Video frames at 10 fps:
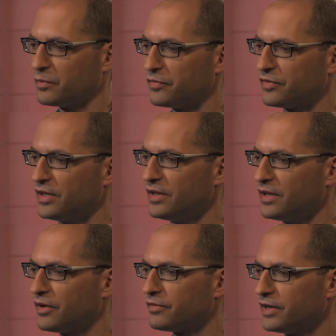we've seen
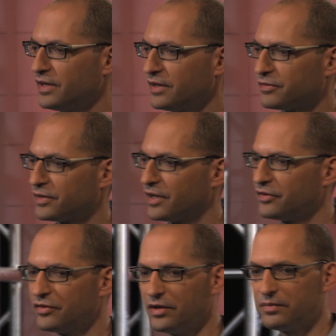already is
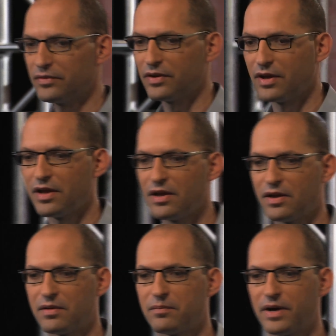relationships.
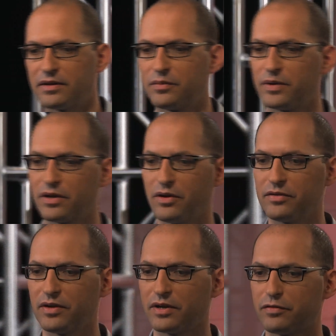But we can
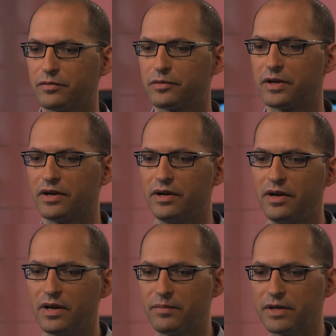also learn from Twitter
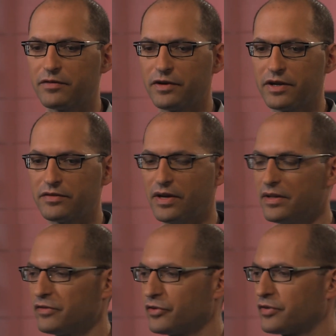about various
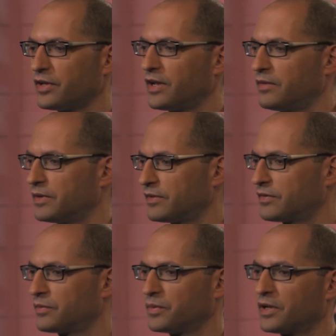other social
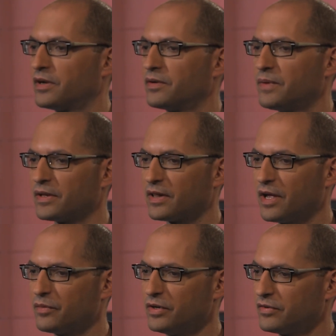dynamics. We can learn about
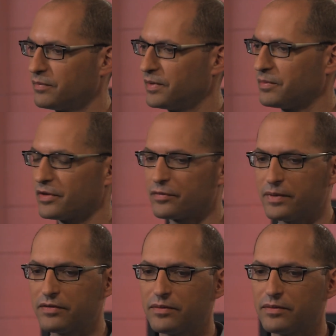language, people express